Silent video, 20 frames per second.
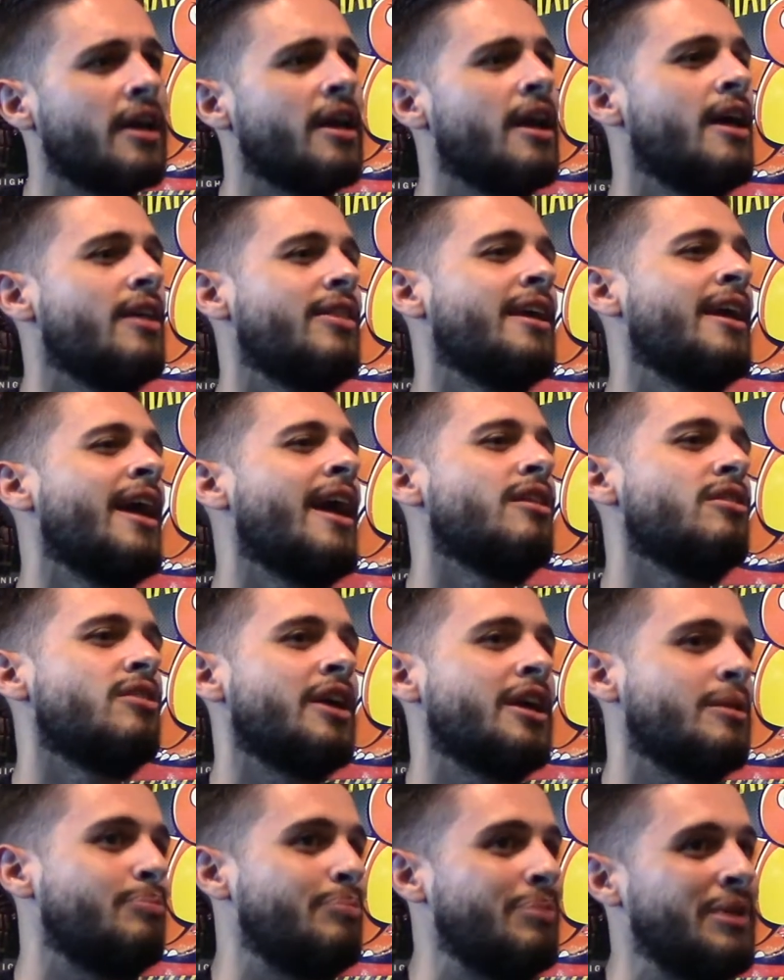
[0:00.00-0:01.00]
they get
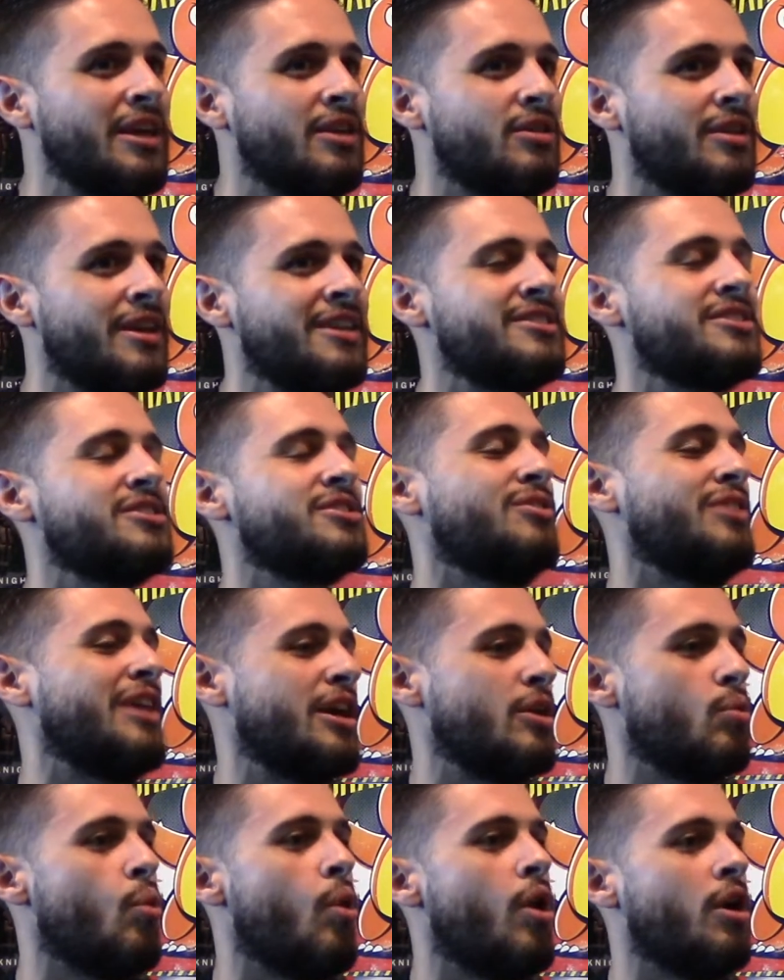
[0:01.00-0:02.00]
like B-list to like
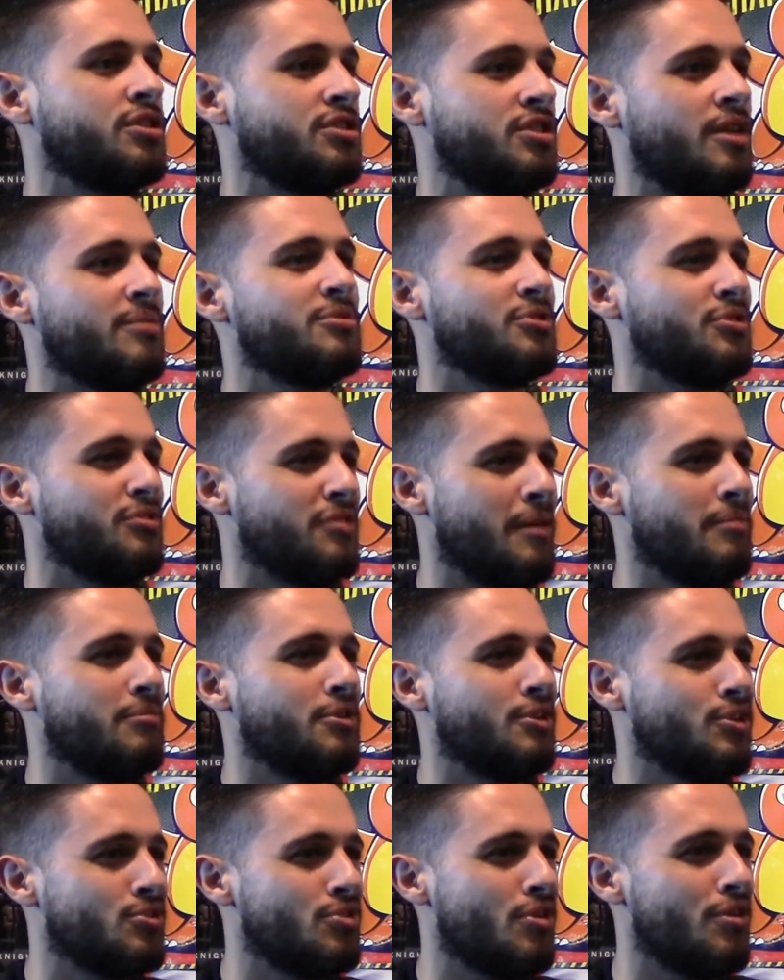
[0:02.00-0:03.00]
washed up
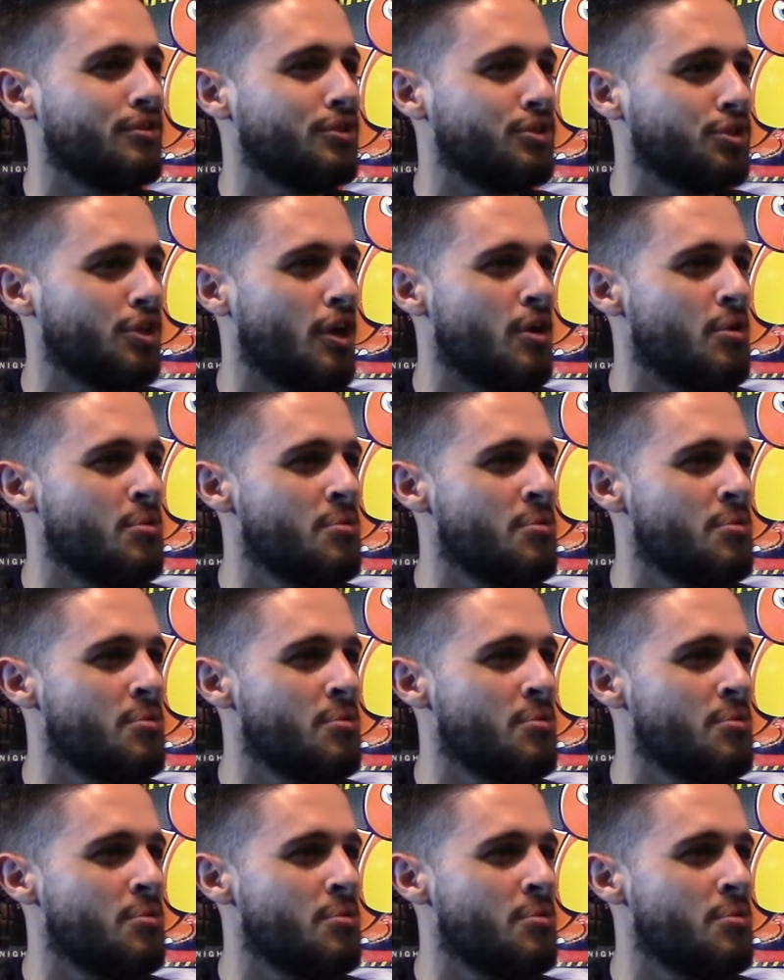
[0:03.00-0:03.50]
celebrities on the show.